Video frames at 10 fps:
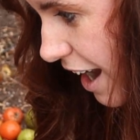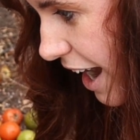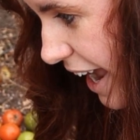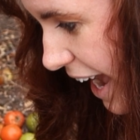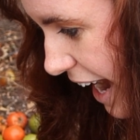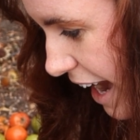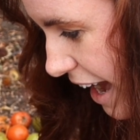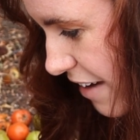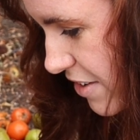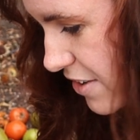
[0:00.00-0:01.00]
I
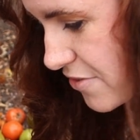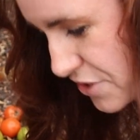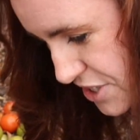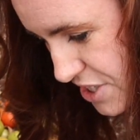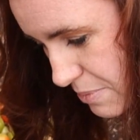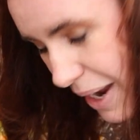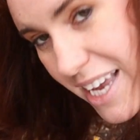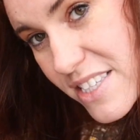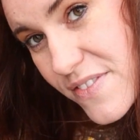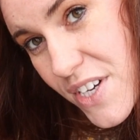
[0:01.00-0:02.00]
have freezer
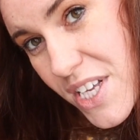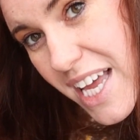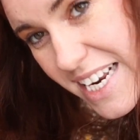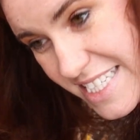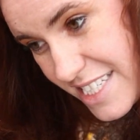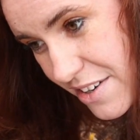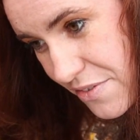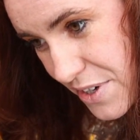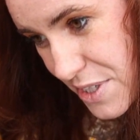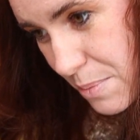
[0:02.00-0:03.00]
bags full and I still have
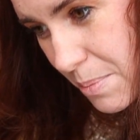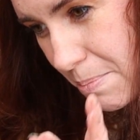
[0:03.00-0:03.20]
freezer